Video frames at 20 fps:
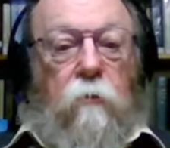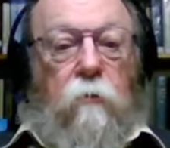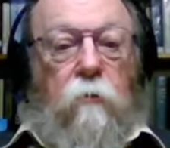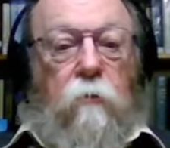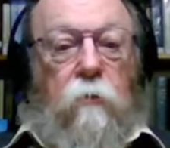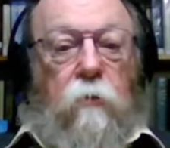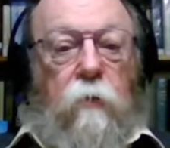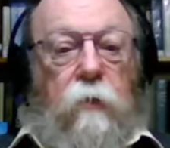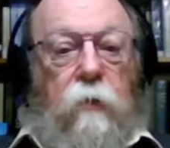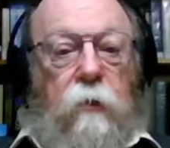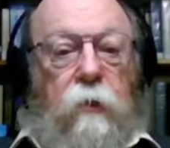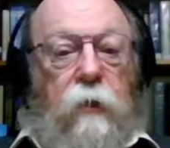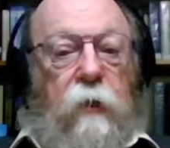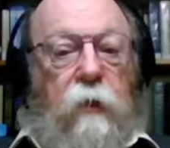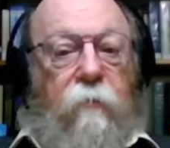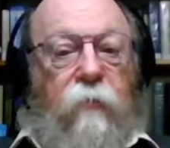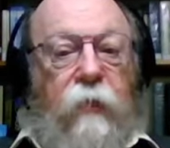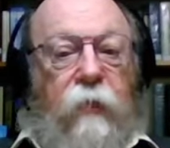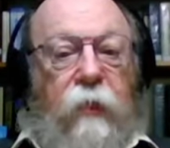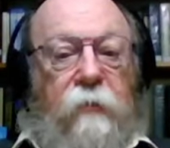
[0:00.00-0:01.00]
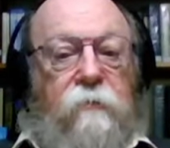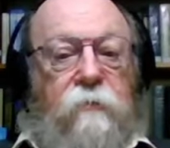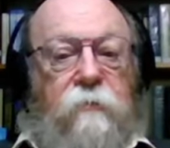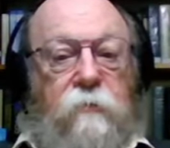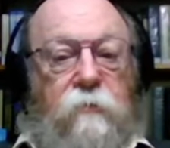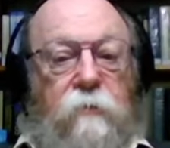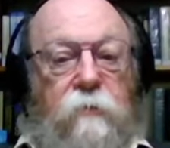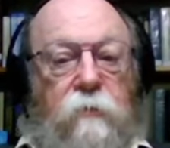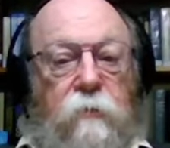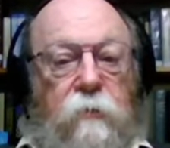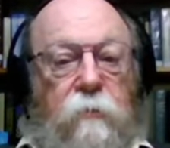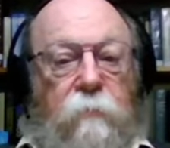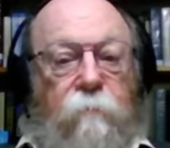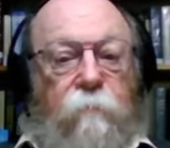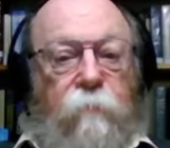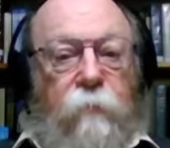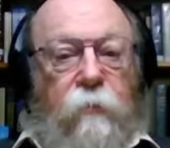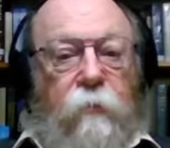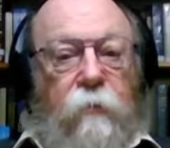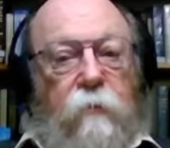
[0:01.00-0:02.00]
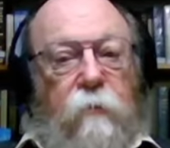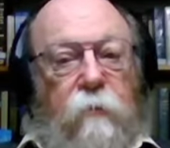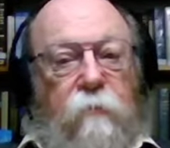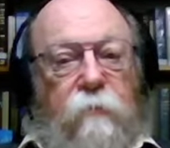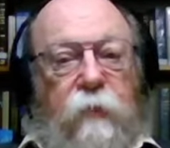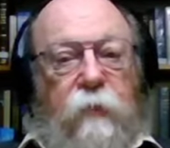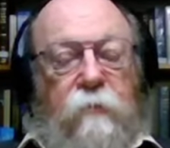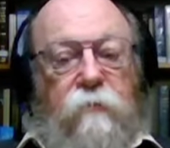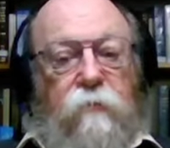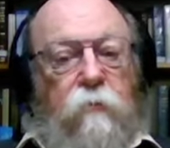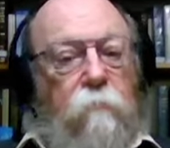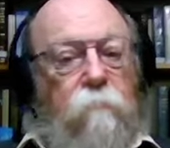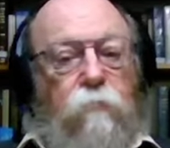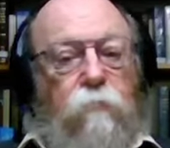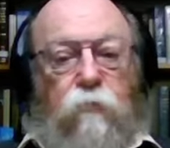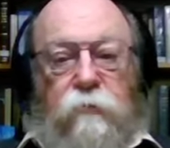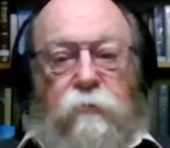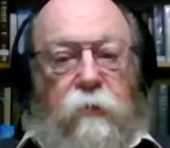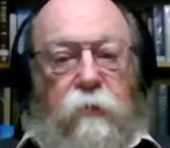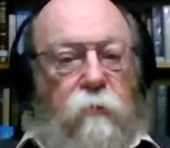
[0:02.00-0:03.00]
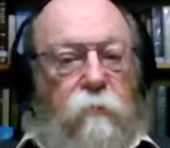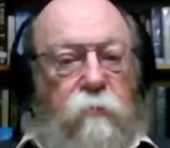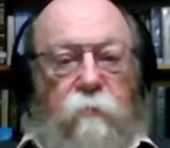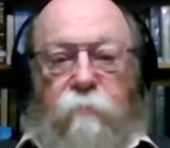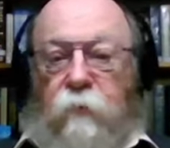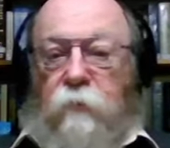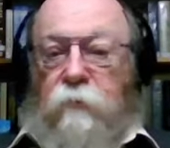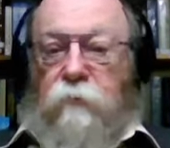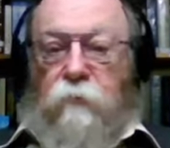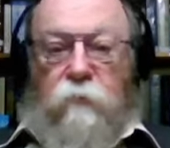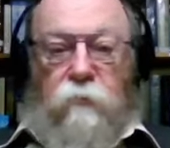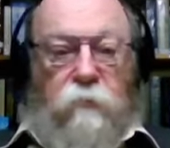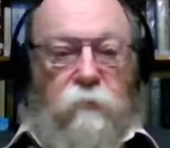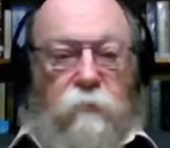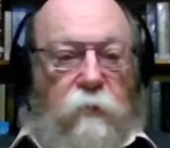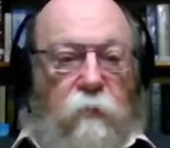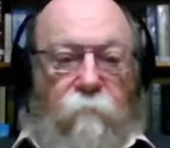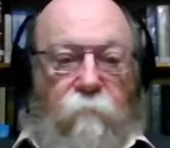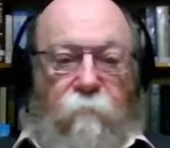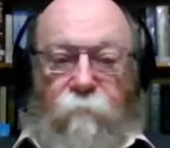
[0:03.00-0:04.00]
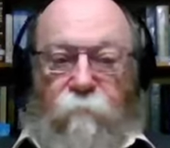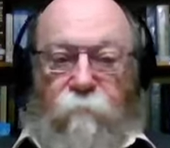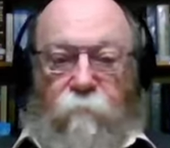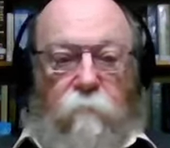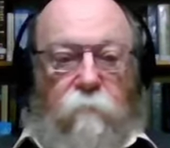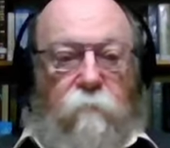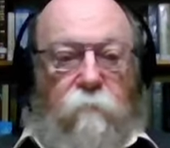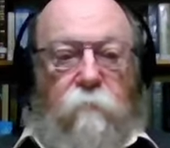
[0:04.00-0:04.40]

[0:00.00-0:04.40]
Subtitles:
And that's not boys' own adventure stuff.